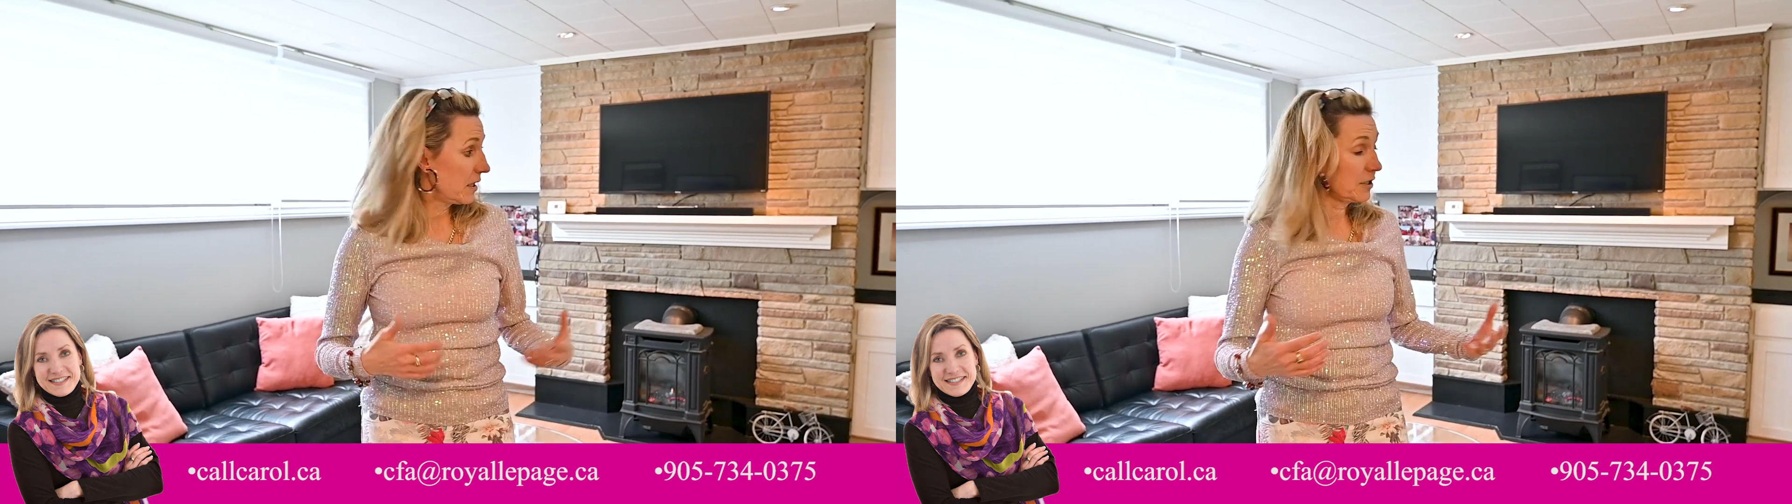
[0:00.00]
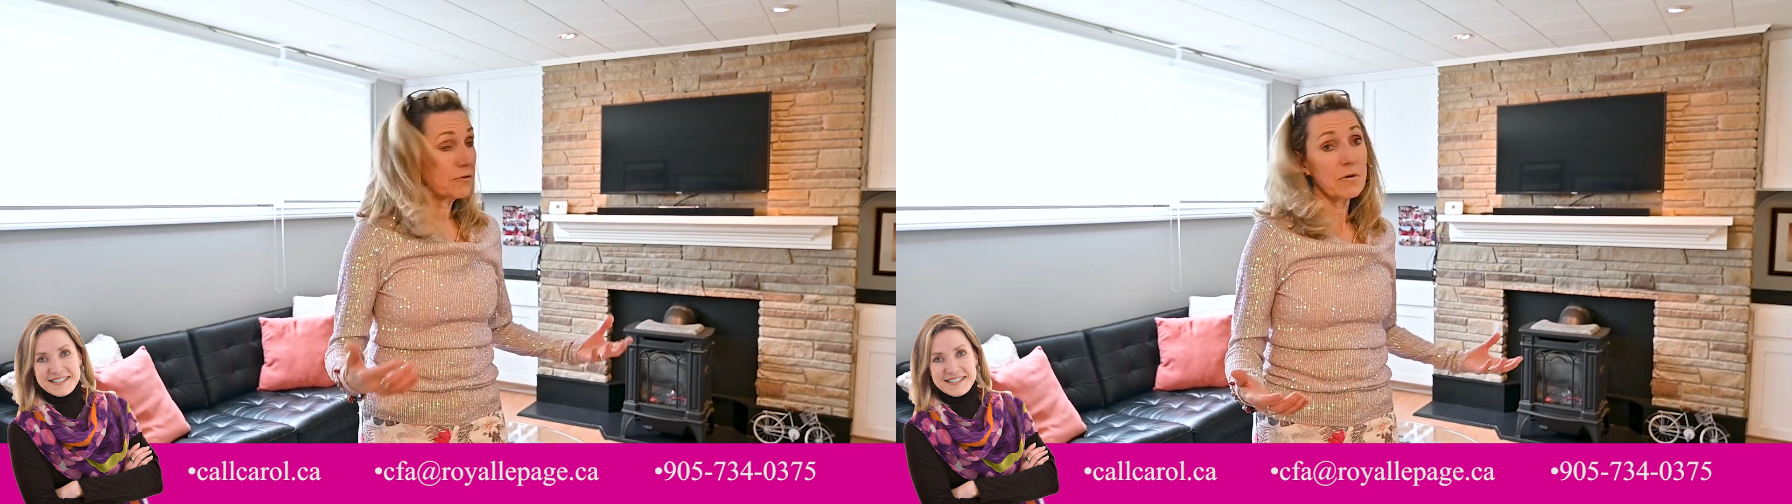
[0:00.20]

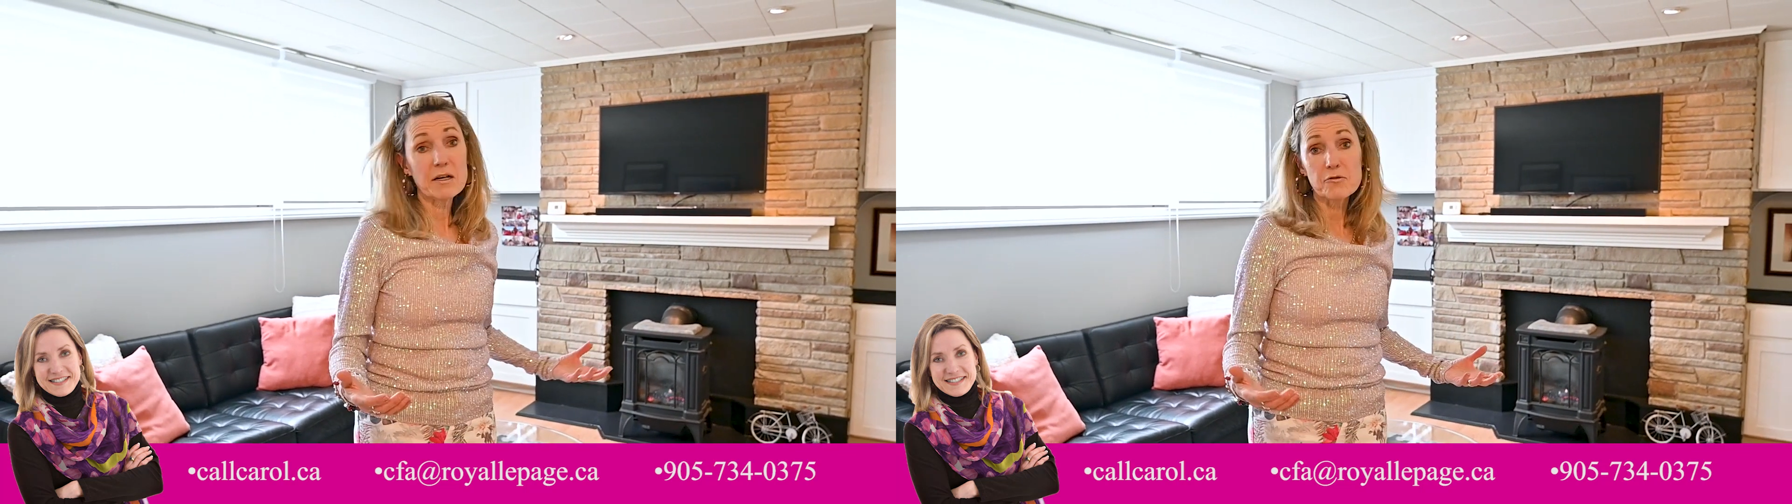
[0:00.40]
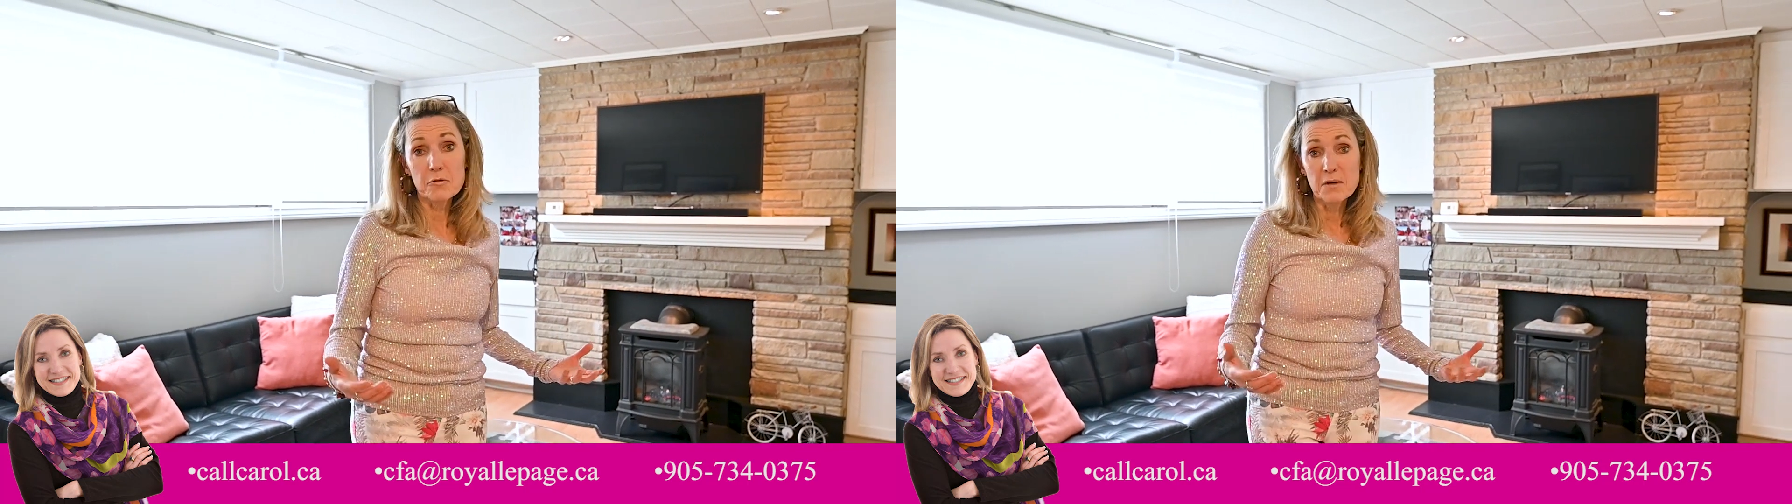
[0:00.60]
in your
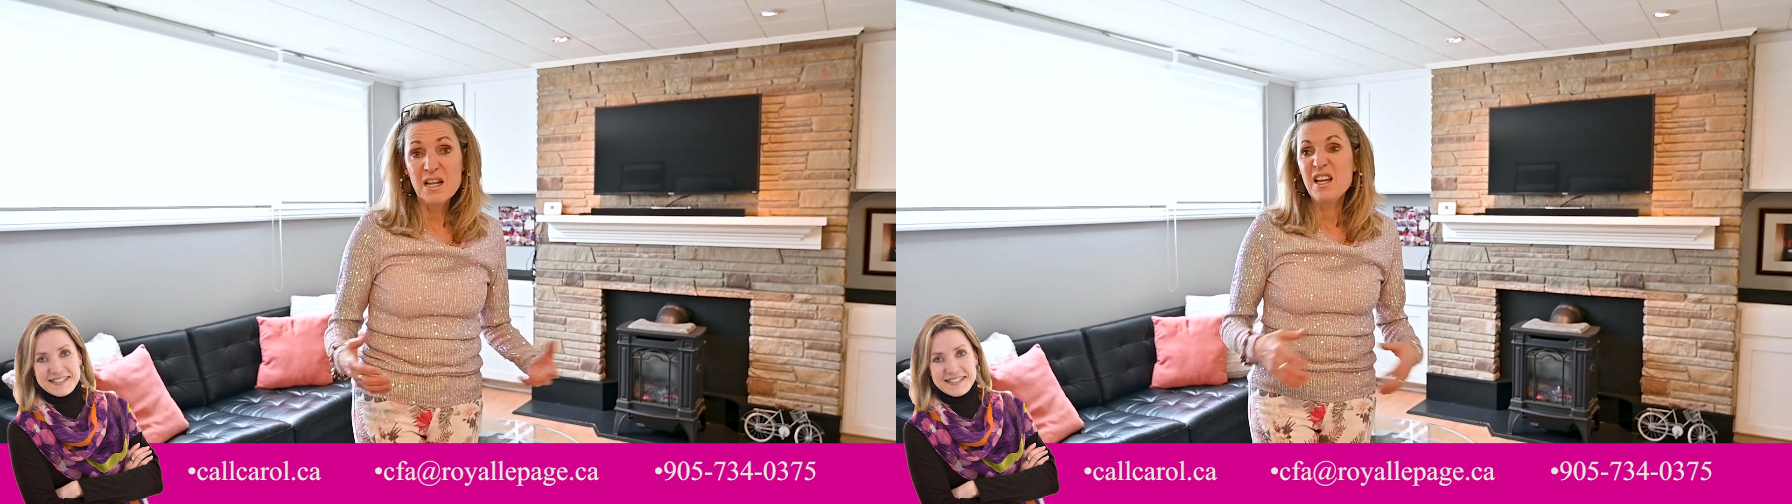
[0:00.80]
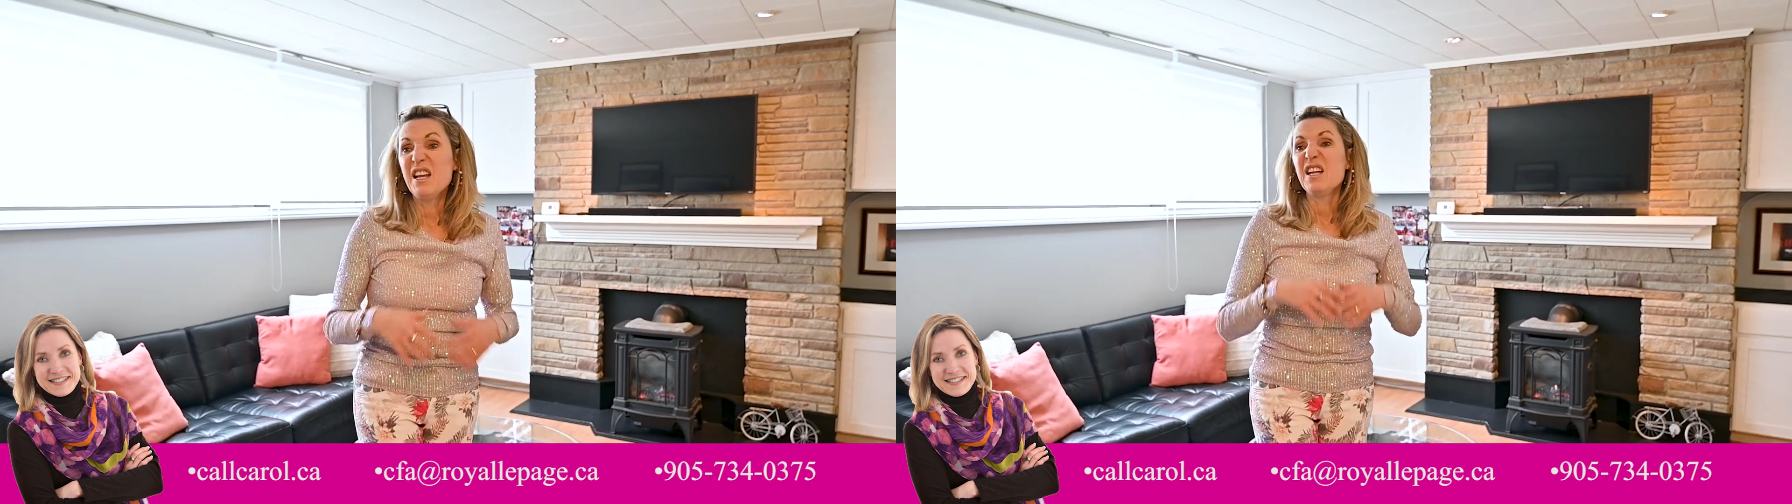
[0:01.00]
rec room,
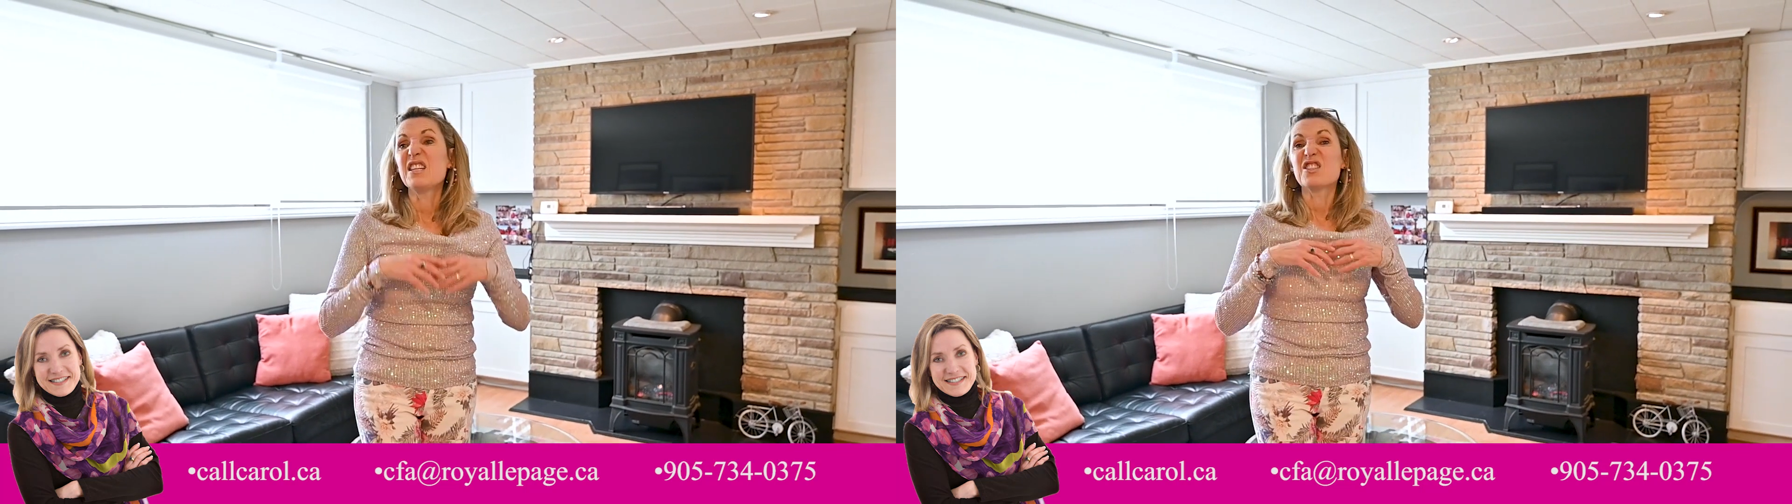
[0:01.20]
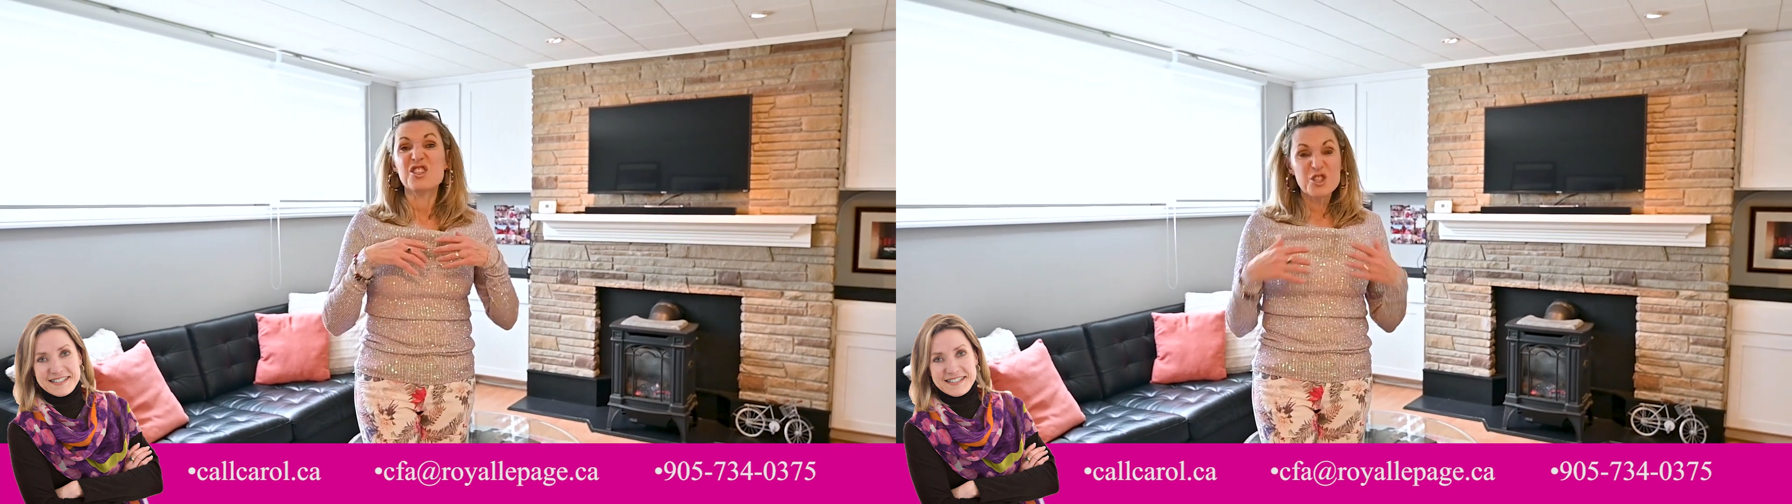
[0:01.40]

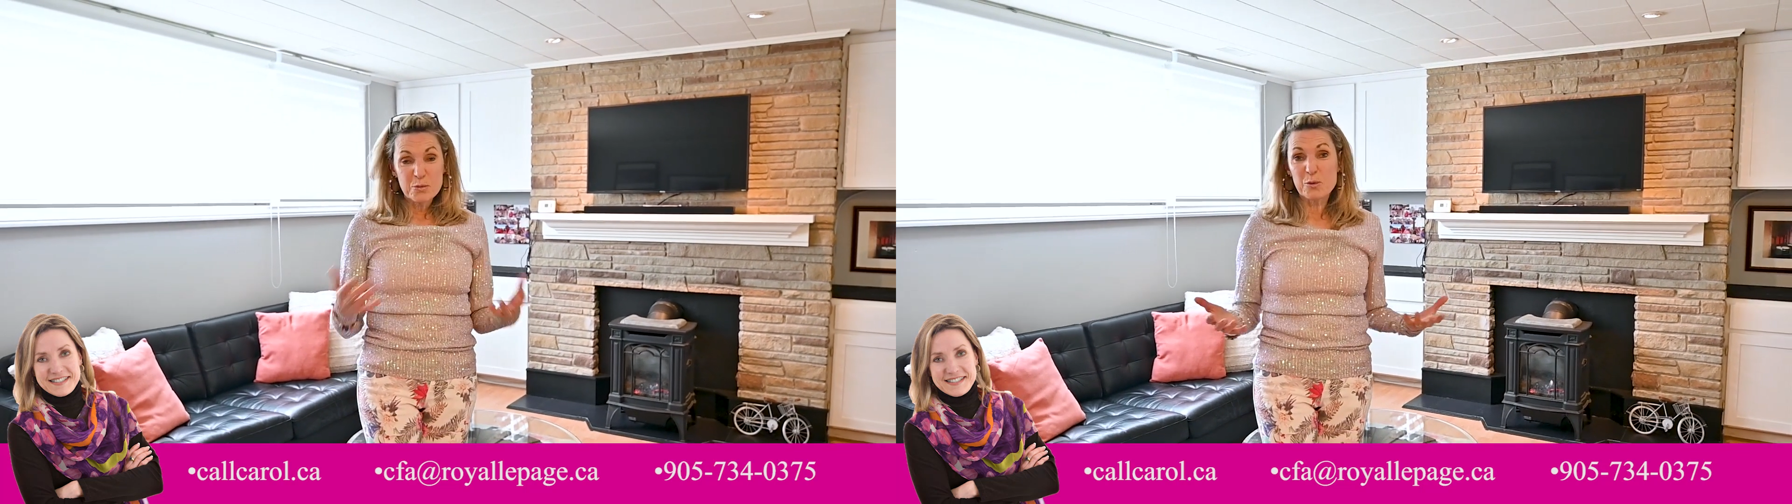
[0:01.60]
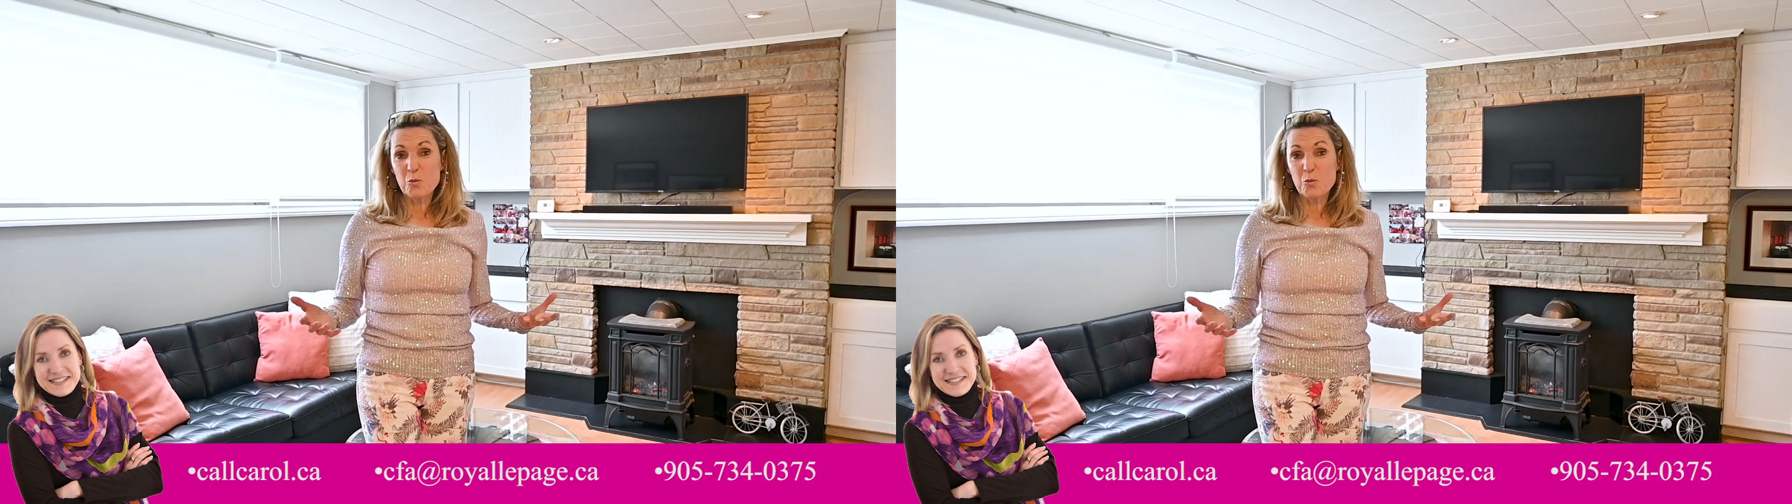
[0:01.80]
it's super